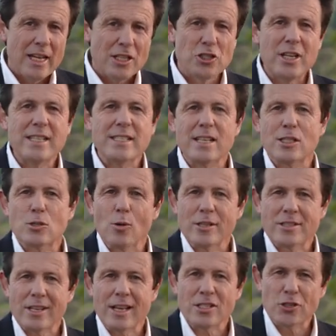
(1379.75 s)
Jesus
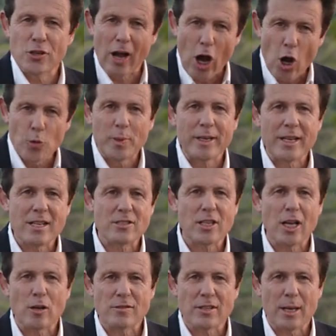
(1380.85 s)
wants us to open
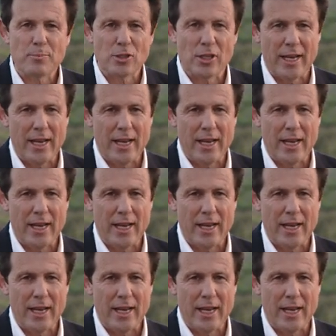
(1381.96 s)
ourselves up to